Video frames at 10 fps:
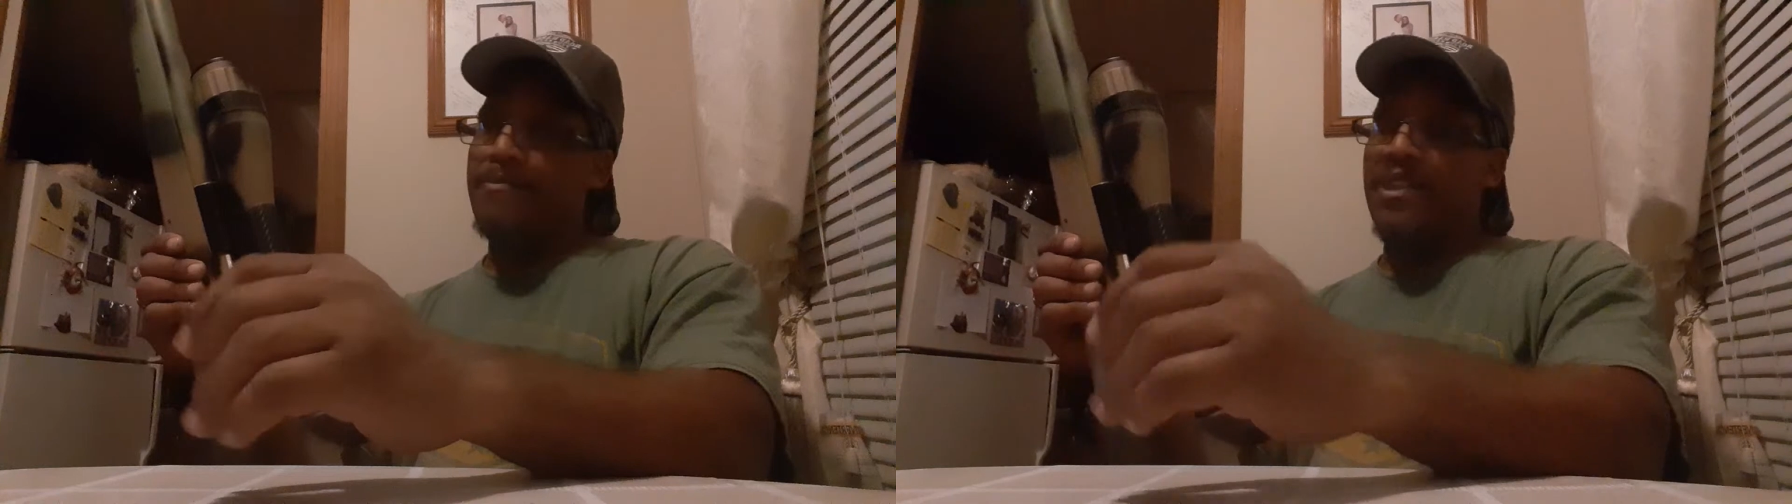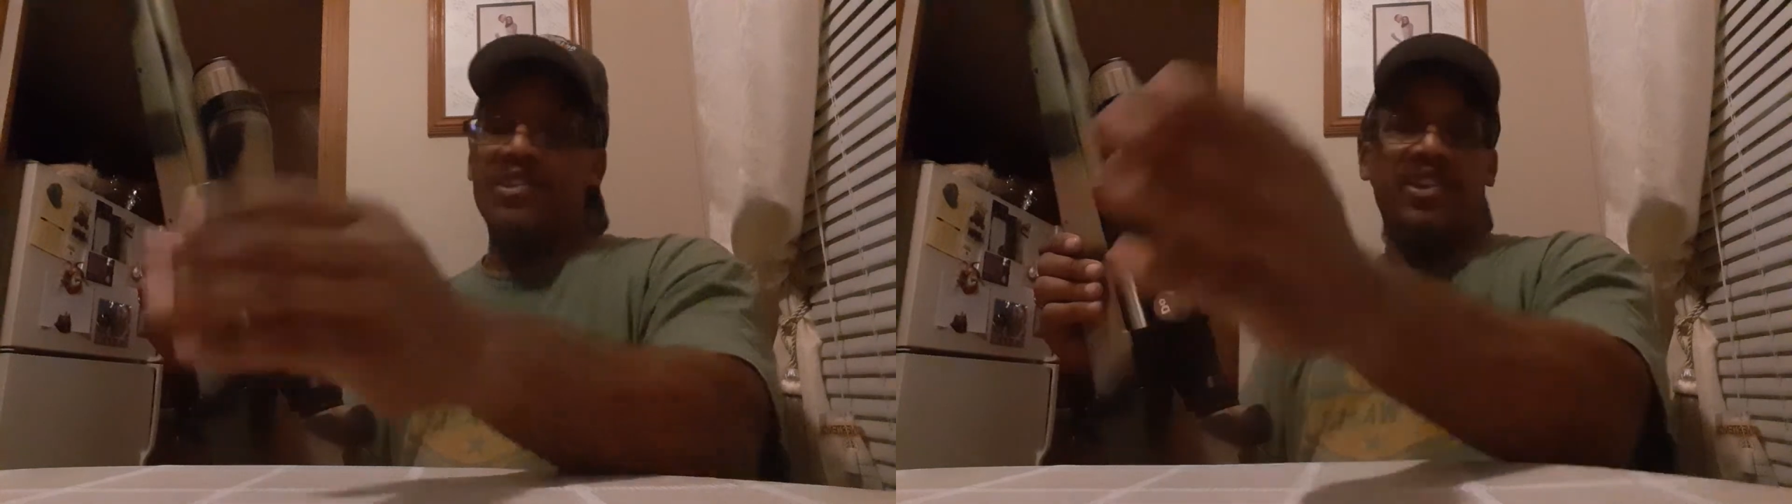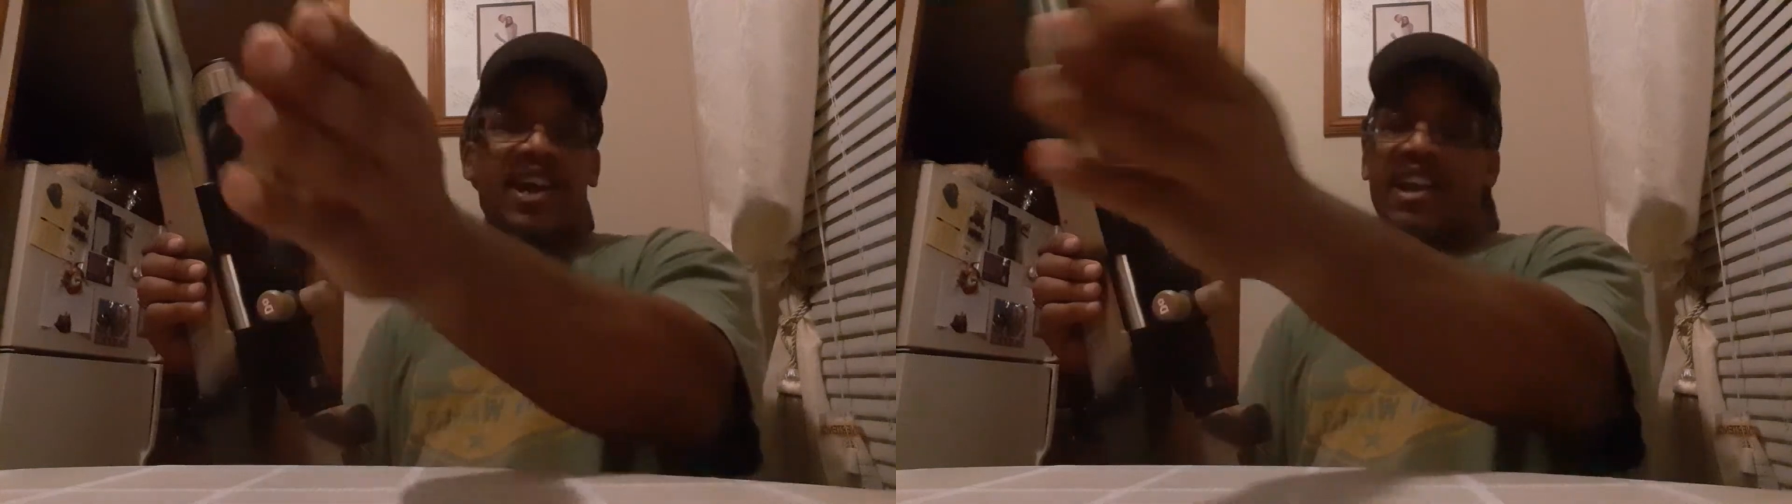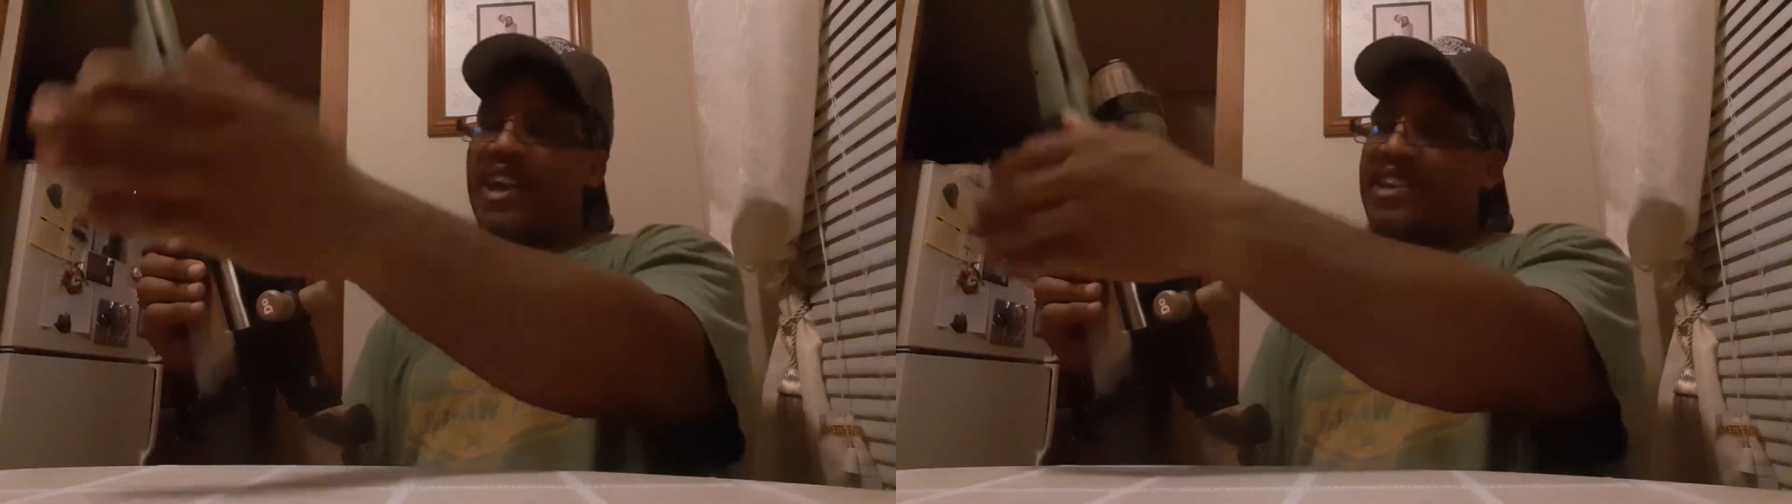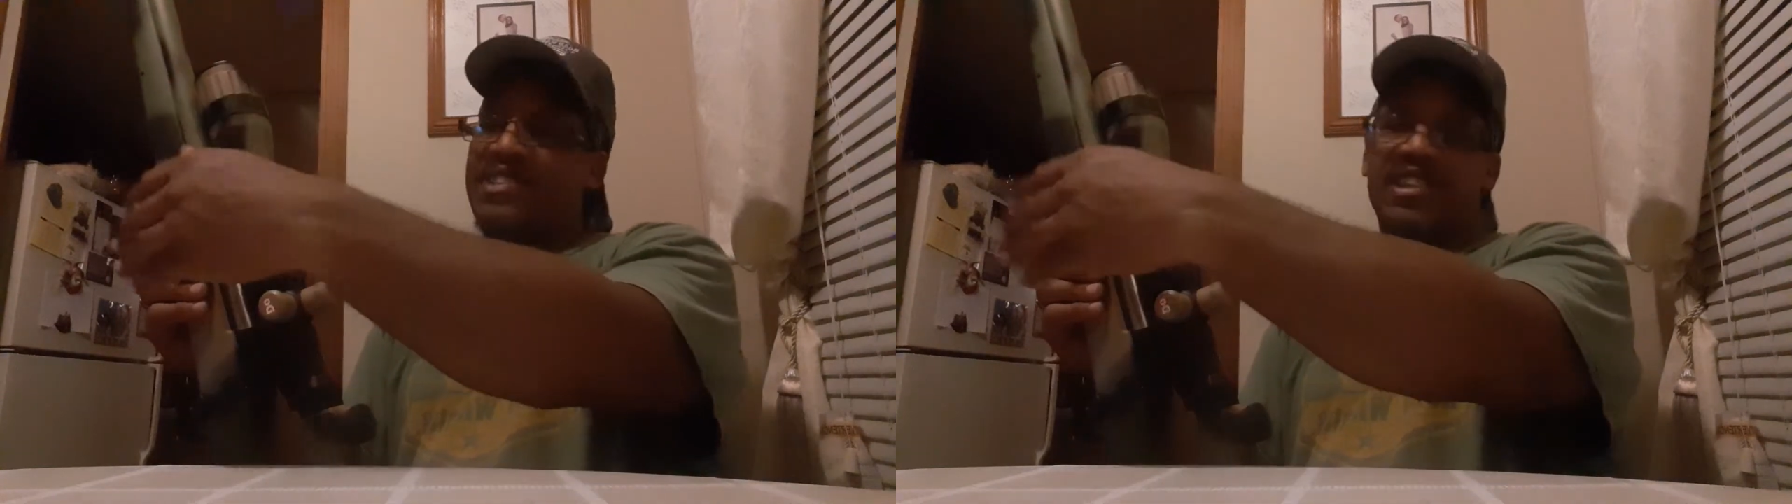Then you got
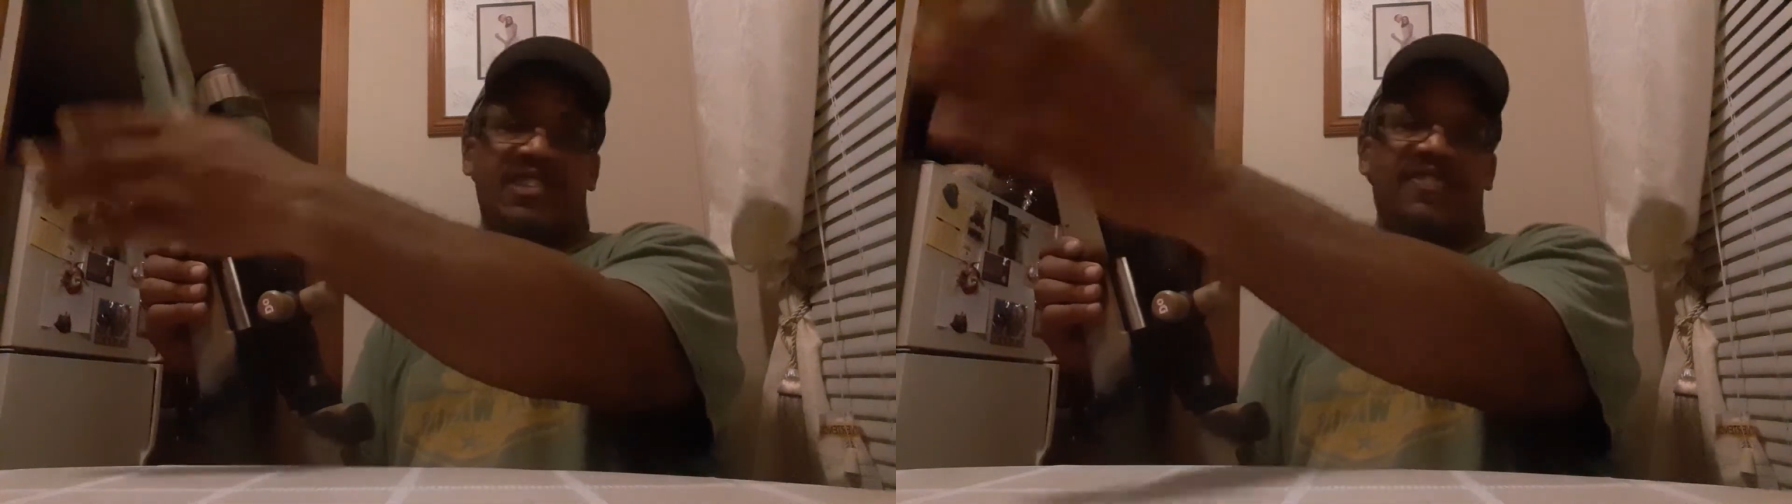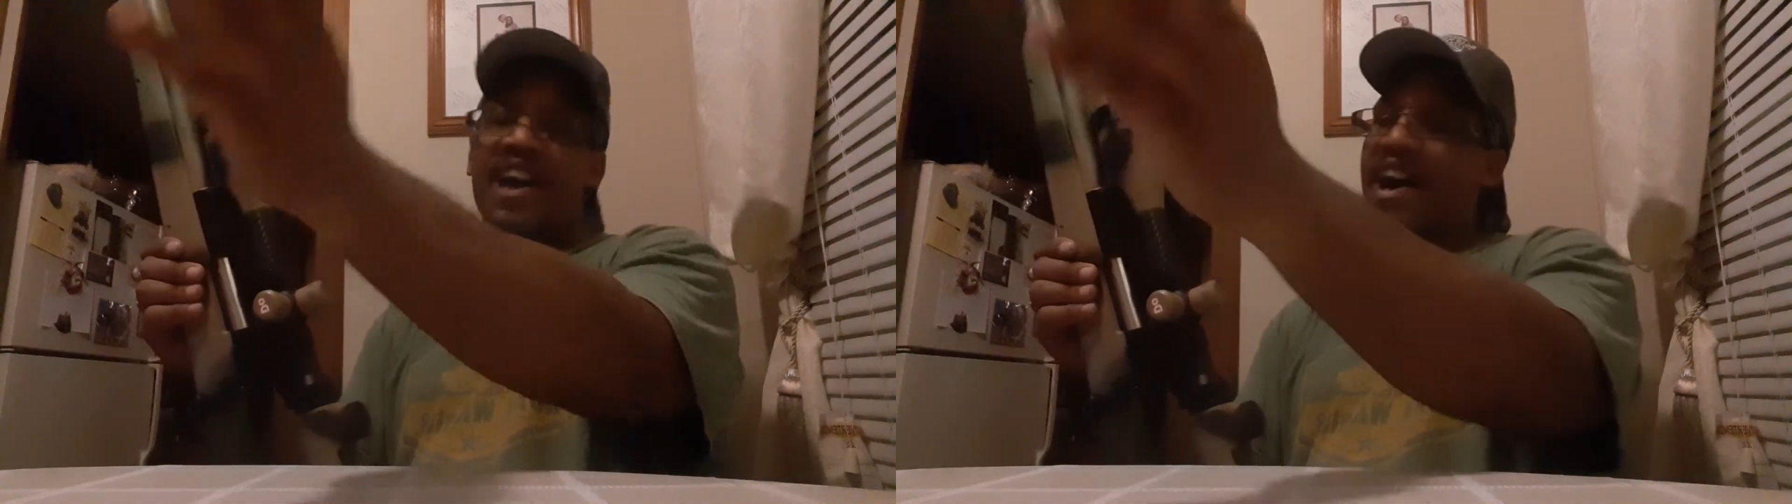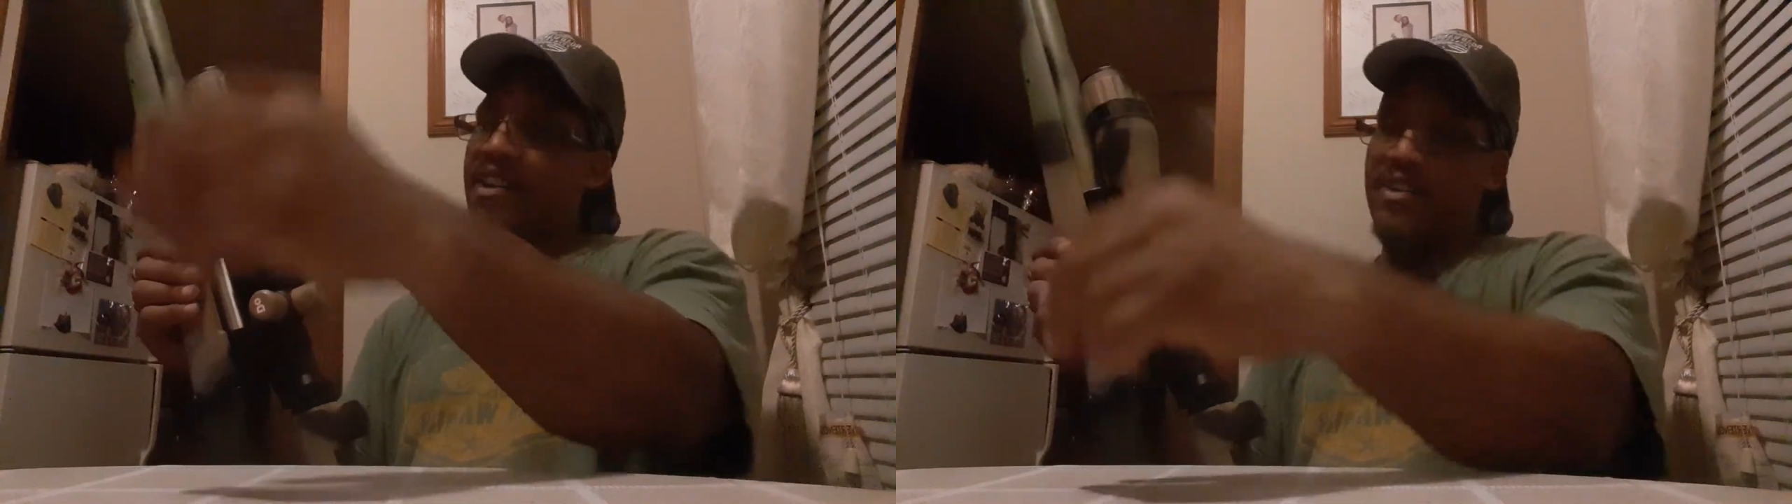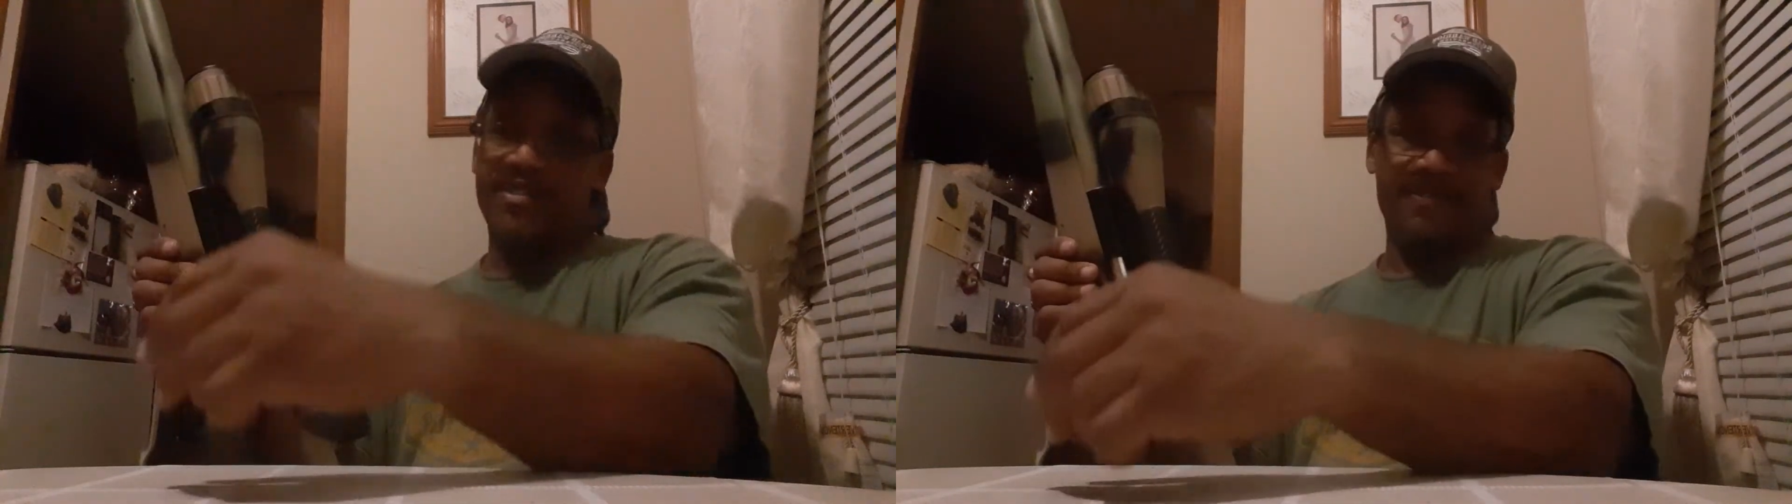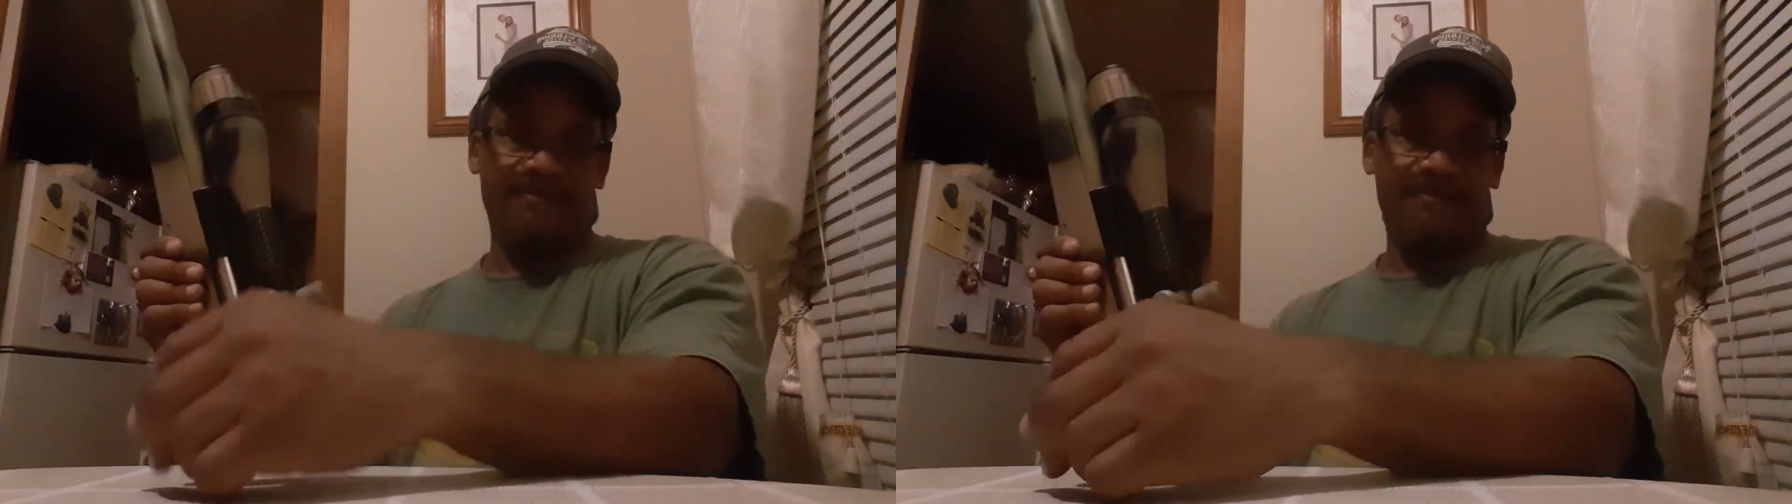like 6 flyers.